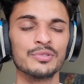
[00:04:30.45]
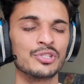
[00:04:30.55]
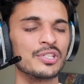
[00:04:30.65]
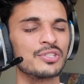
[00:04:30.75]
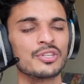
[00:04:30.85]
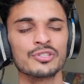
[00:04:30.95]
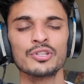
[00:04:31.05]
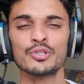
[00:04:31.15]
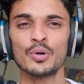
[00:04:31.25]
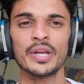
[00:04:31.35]
She's just
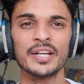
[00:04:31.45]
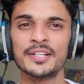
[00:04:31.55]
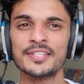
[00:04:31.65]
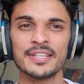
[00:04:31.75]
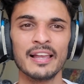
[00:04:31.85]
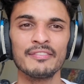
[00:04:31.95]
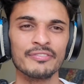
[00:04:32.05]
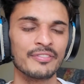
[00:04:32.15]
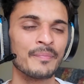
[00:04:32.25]
enjoying herself,